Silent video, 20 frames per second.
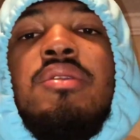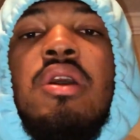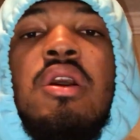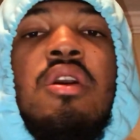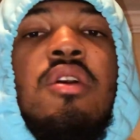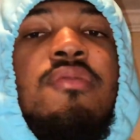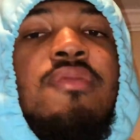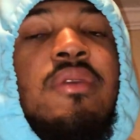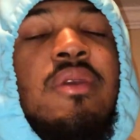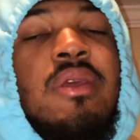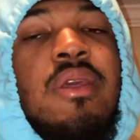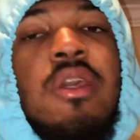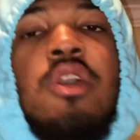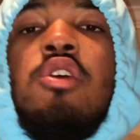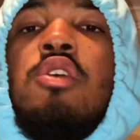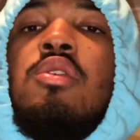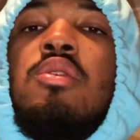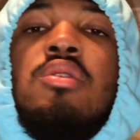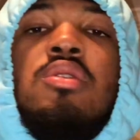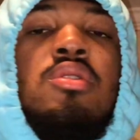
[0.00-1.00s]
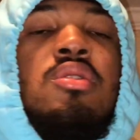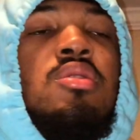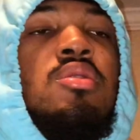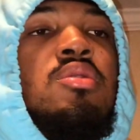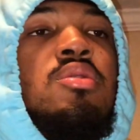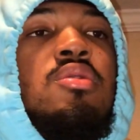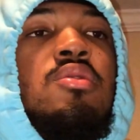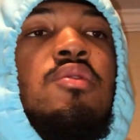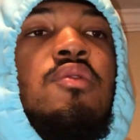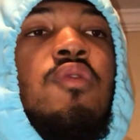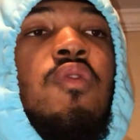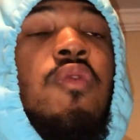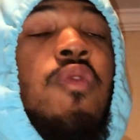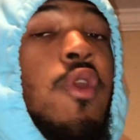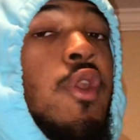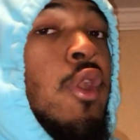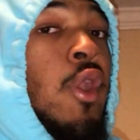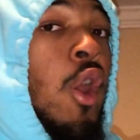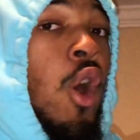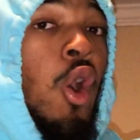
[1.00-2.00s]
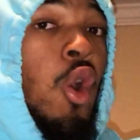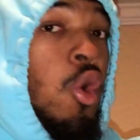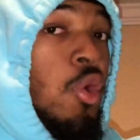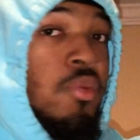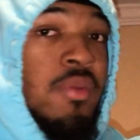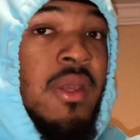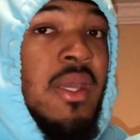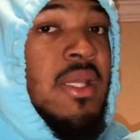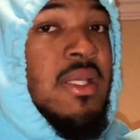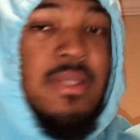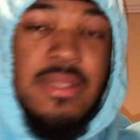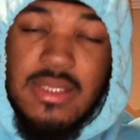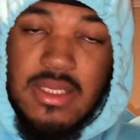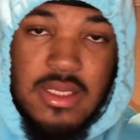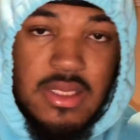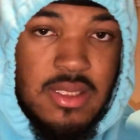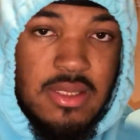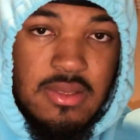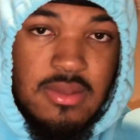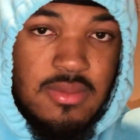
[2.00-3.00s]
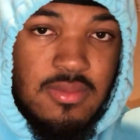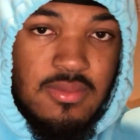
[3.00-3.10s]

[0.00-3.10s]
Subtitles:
off and killed for no reason